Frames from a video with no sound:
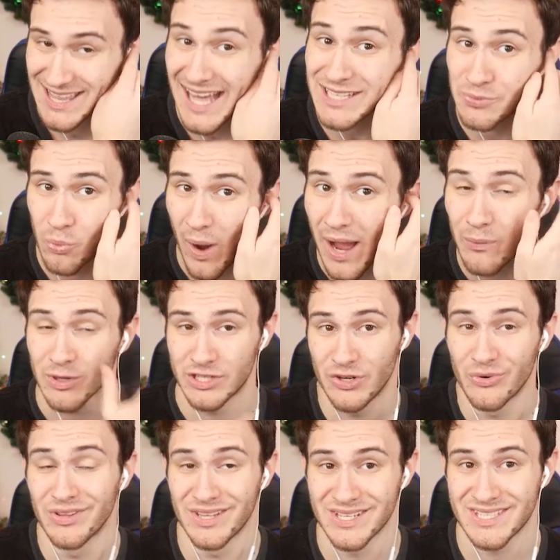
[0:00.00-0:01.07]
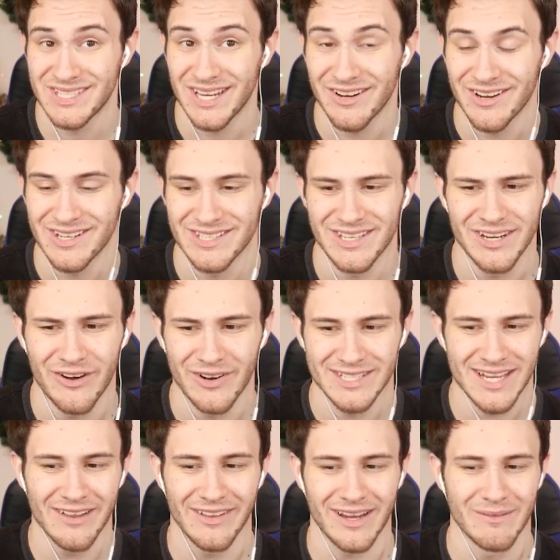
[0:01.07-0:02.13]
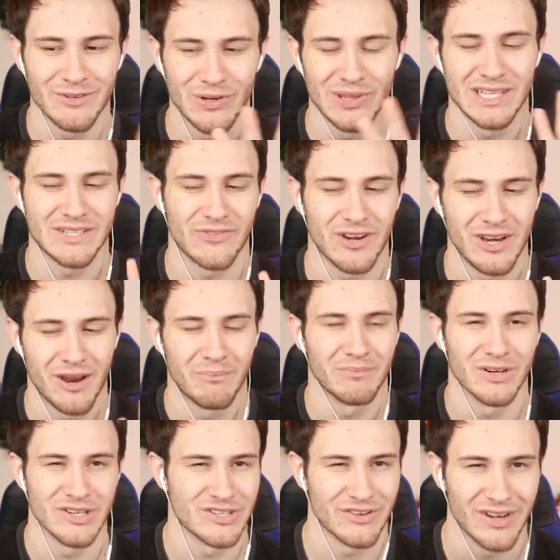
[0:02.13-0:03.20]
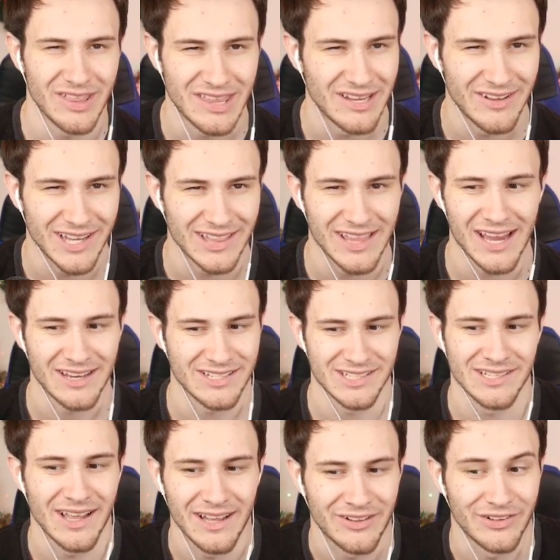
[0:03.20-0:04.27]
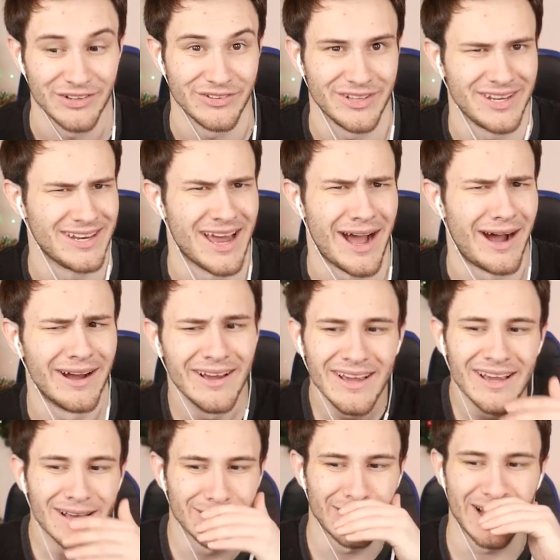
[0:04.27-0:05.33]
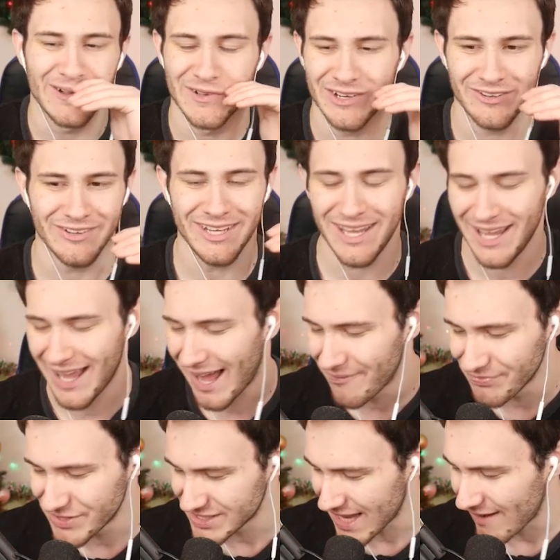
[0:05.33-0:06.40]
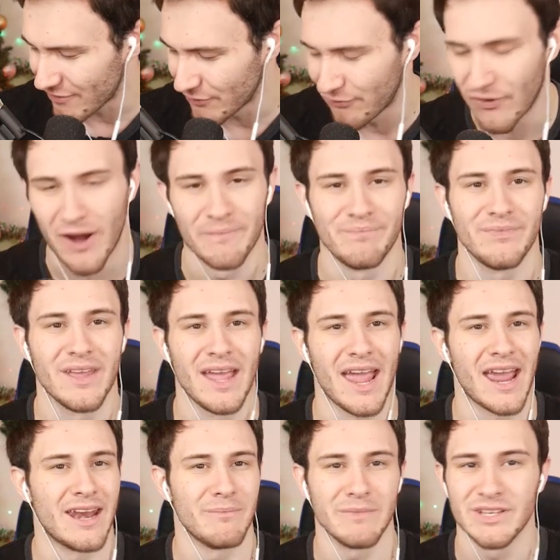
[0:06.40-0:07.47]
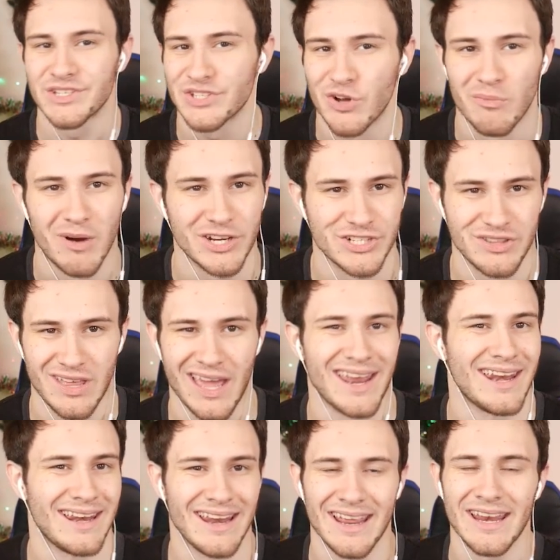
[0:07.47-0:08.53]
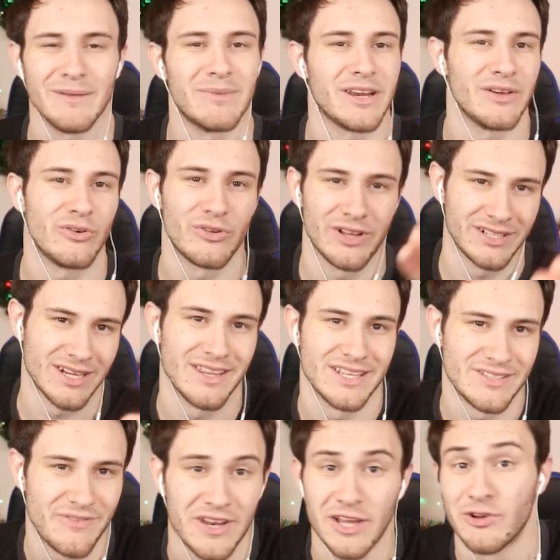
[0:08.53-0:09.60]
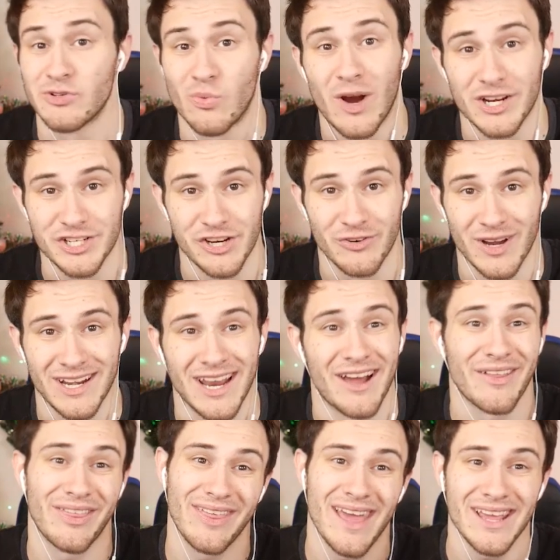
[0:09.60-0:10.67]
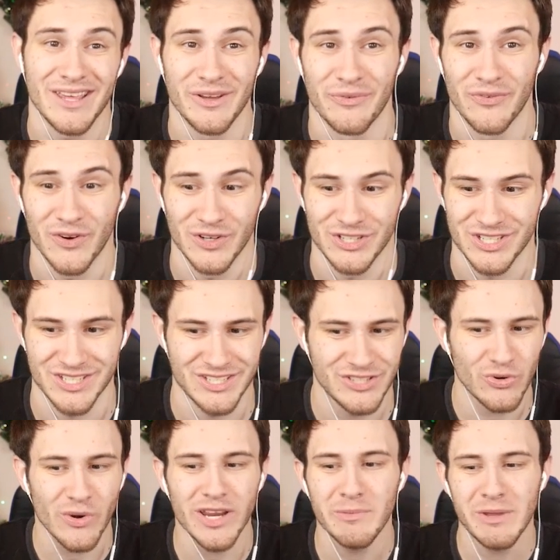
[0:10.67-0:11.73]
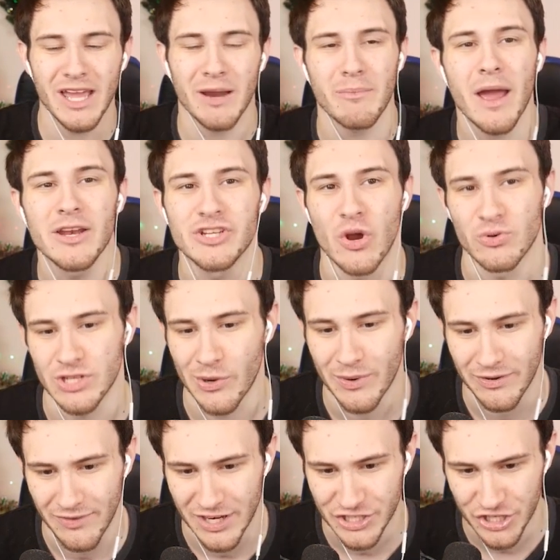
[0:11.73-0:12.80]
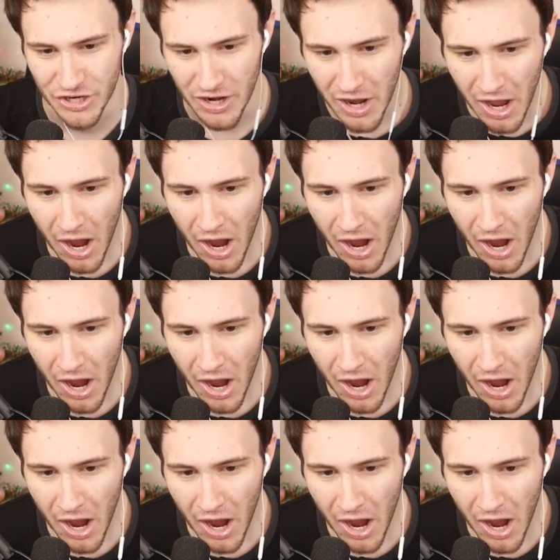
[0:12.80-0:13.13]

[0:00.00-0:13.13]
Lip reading: That's why we're doing this series. You know, it's not like I'm doing this for numbers or anything like that, because clearly, nah. Like, literally, I'm just having fun, and it means so much that anybody who clicked on this video is watching right now. Thank you for just joining me on my Johto adventure.